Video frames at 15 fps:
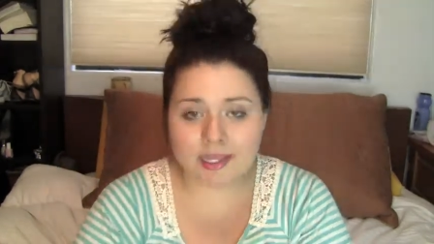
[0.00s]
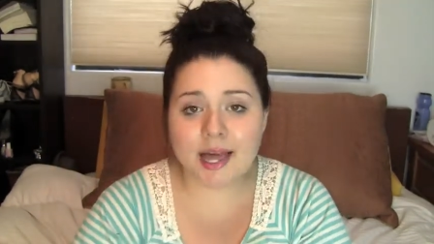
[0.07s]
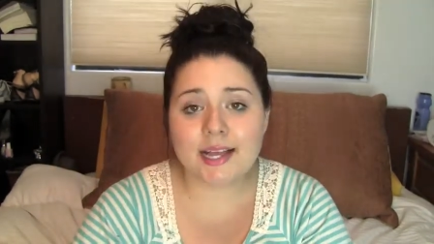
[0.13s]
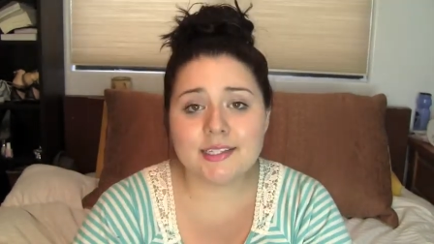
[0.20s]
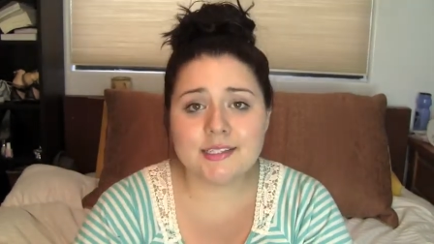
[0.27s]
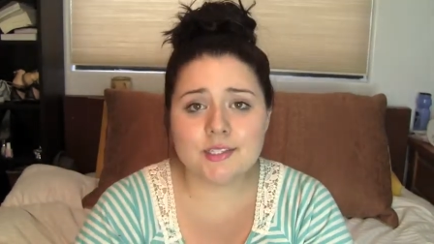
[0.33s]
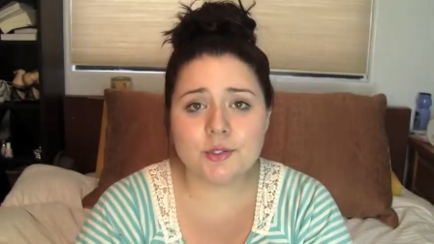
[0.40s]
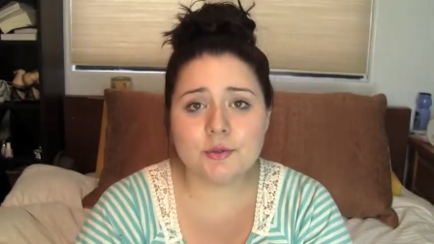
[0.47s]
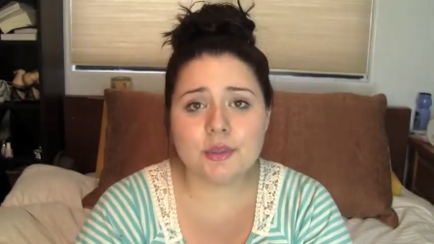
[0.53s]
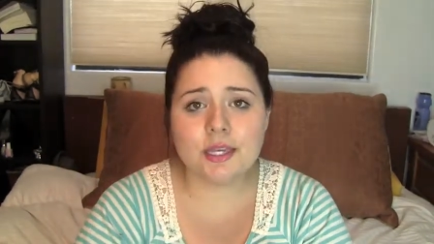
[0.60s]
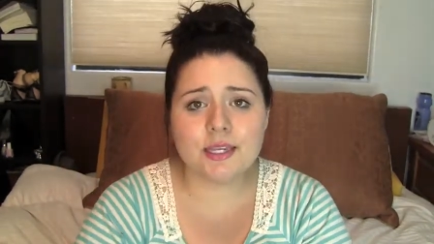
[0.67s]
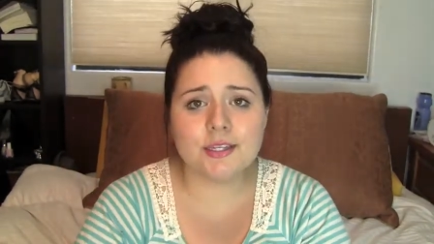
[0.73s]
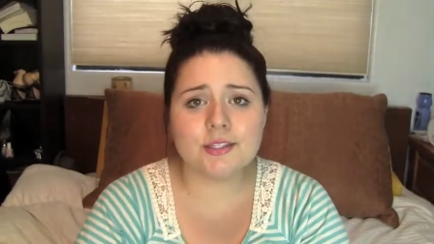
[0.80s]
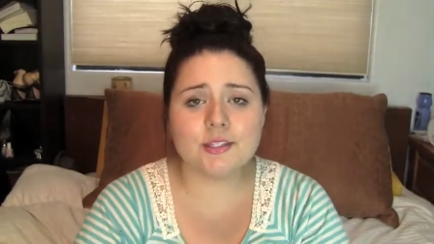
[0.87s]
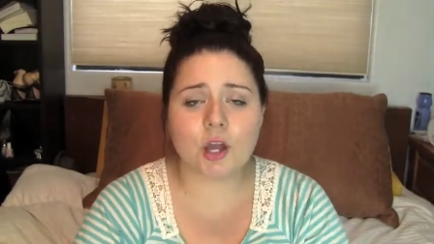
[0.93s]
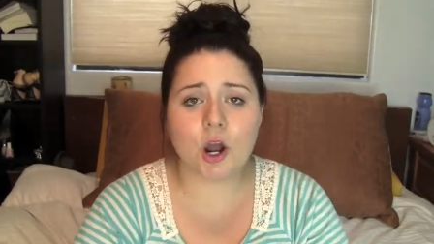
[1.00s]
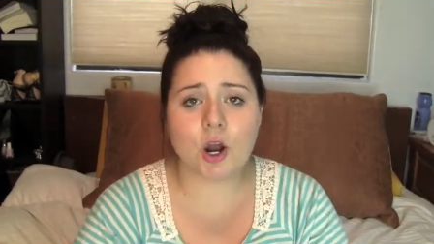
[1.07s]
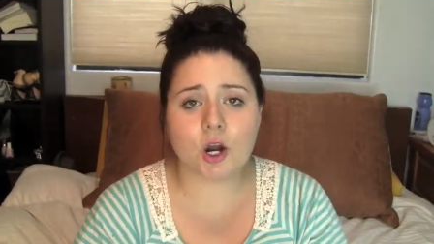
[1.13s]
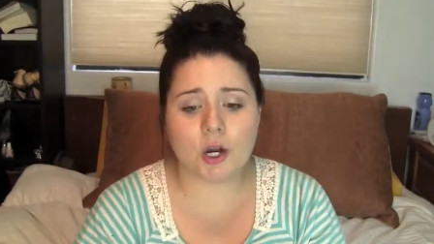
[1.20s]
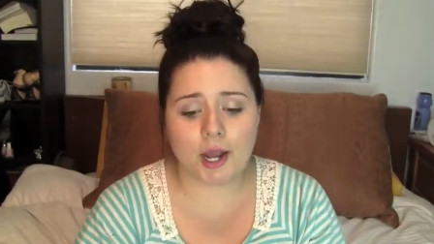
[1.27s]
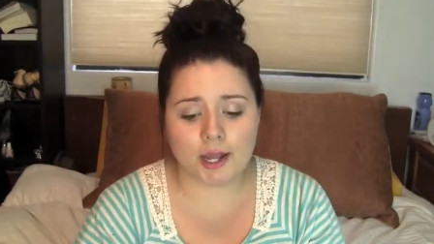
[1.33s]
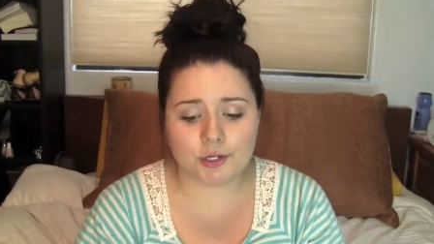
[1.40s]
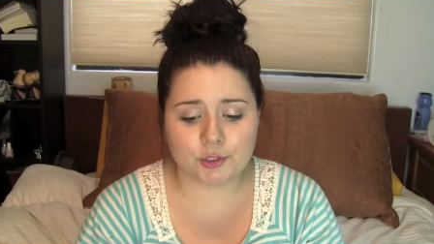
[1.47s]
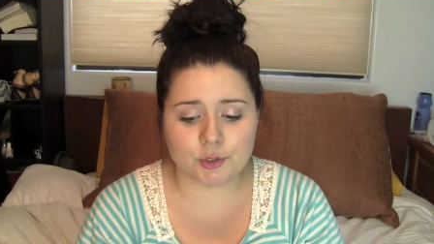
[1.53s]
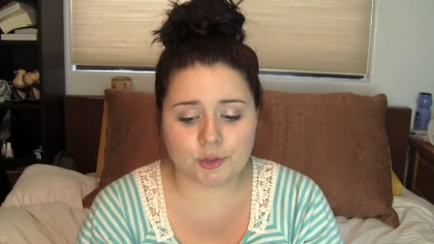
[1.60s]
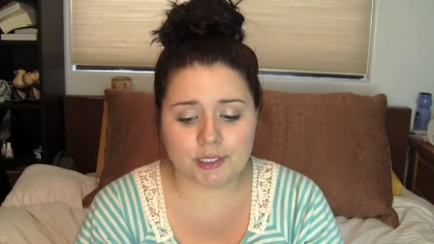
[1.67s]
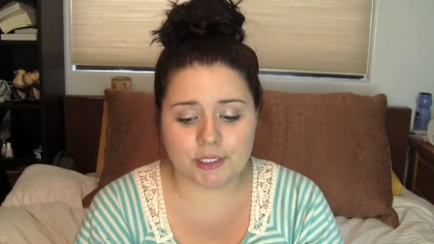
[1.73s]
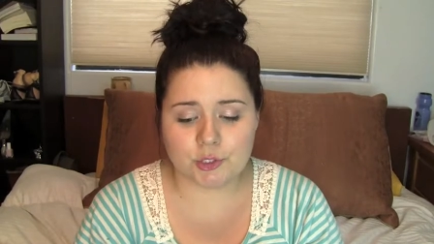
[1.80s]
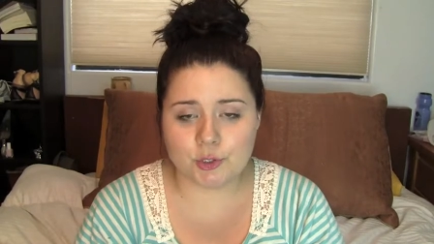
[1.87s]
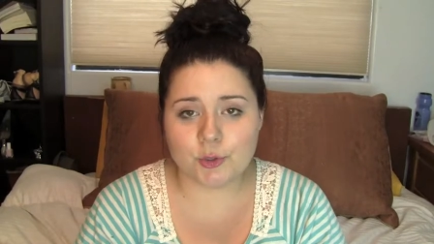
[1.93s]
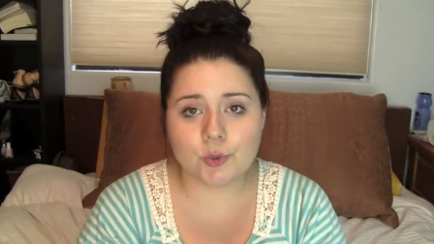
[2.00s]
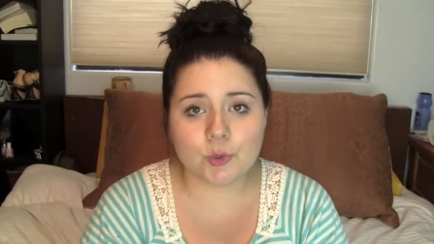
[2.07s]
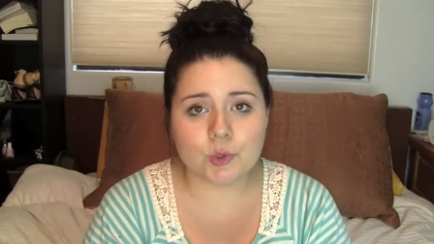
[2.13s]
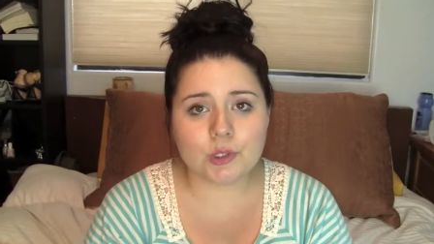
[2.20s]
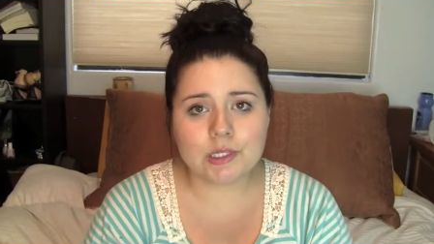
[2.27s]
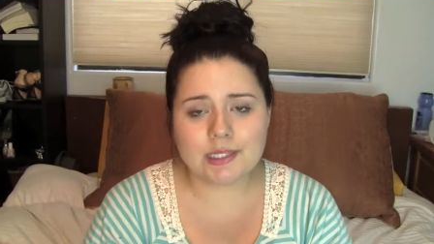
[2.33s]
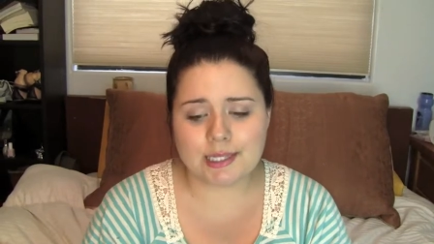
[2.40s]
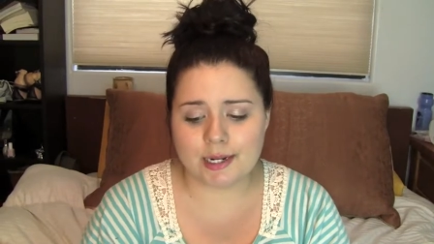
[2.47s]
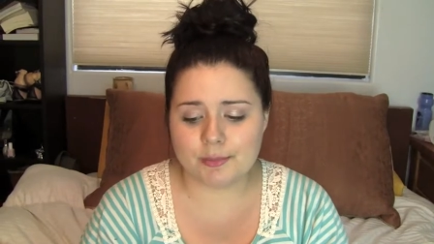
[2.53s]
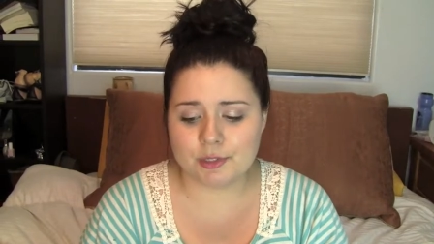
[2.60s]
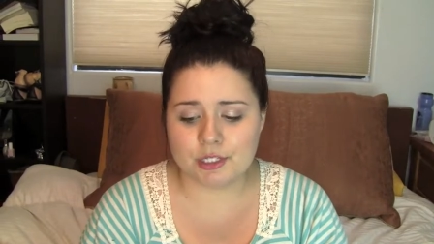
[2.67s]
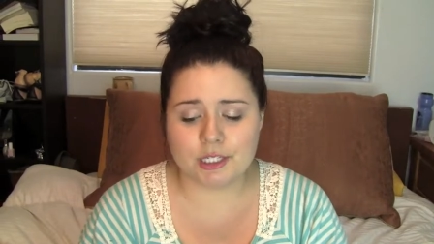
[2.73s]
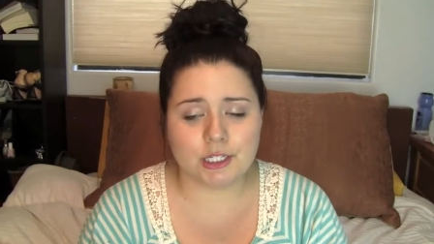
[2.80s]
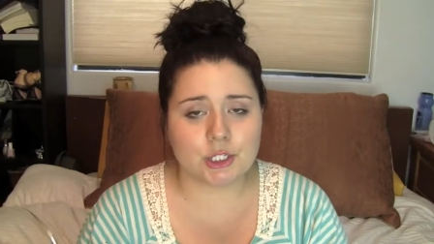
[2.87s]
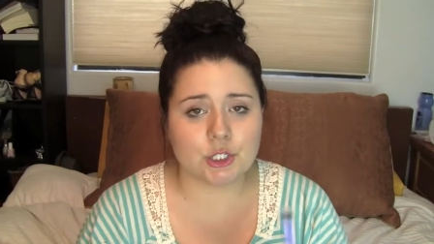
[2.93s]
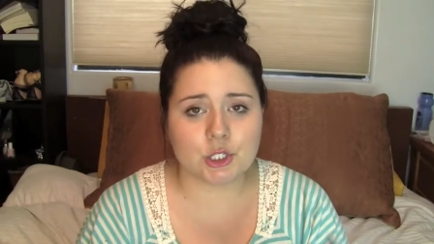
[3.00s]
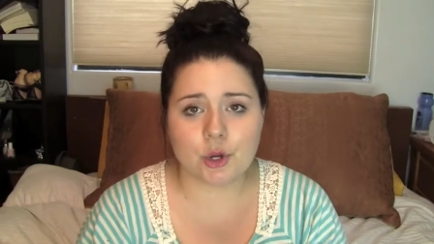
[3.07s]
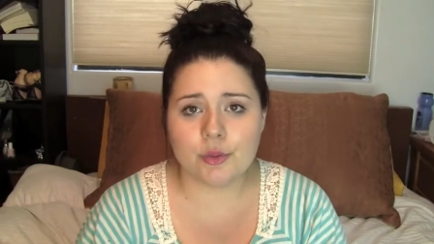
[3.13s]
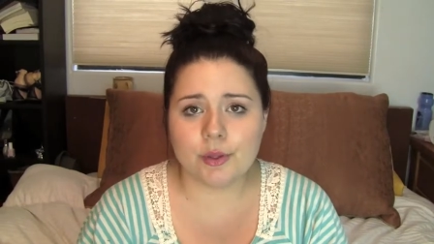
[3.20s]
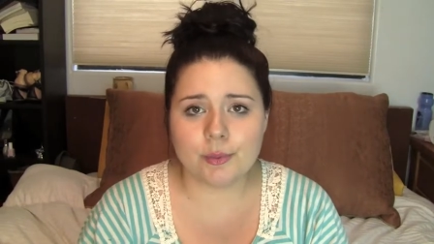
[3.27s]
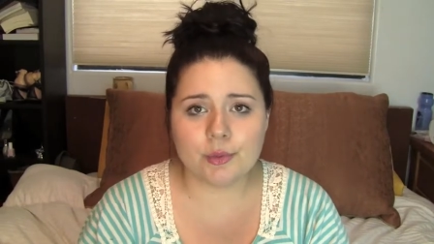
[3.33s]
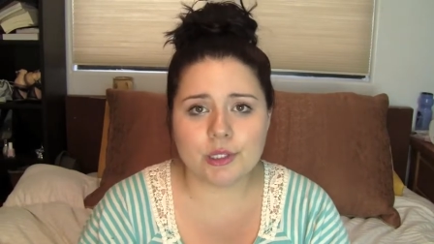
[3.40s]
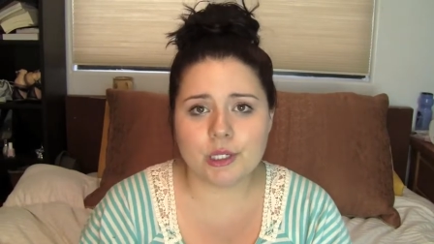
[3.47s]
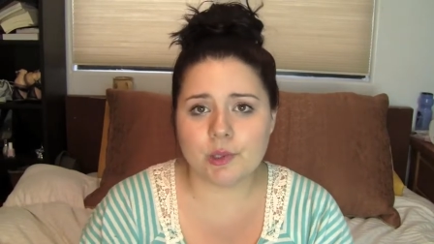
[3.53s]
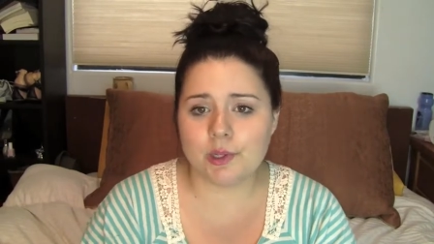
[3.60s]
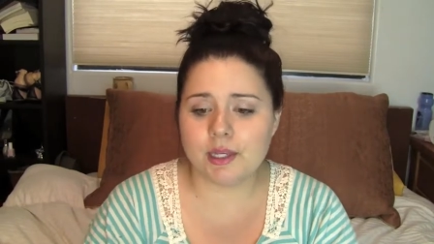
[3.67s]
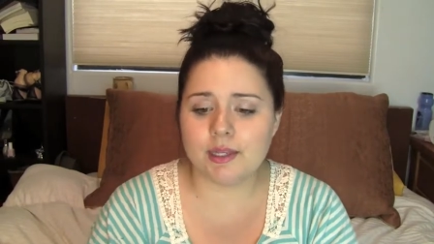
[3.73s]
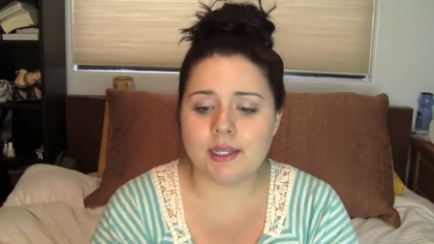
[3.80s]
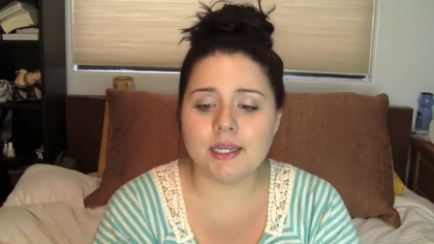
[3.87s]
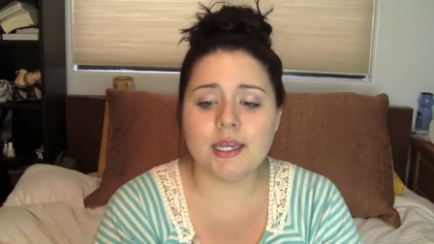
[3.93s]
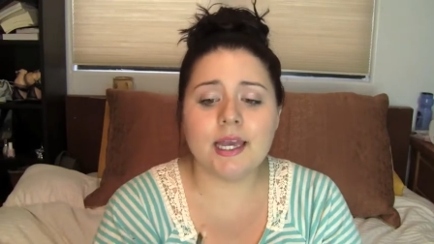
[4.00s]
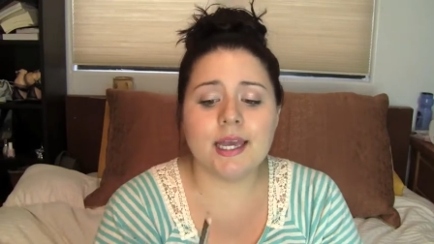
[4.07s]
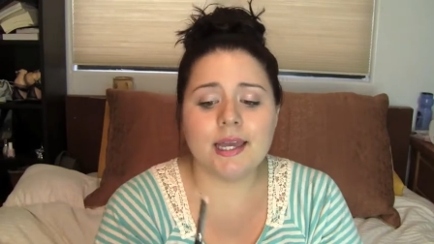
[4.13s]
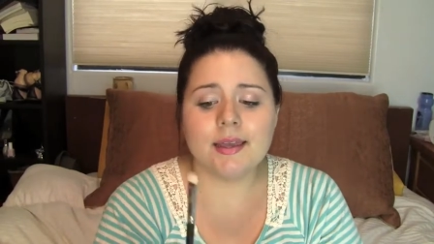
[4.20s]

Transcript: Last two things are actually tools and I'm just going to show them really quickly.